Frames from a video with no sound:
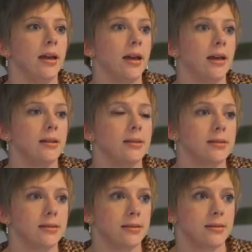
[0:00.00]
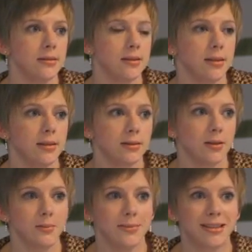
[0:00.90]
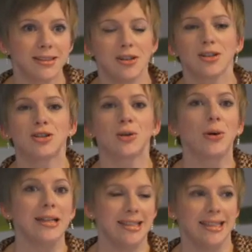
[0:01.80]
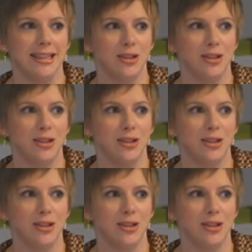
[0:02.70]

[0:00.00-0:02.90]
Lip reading: And it's not so easy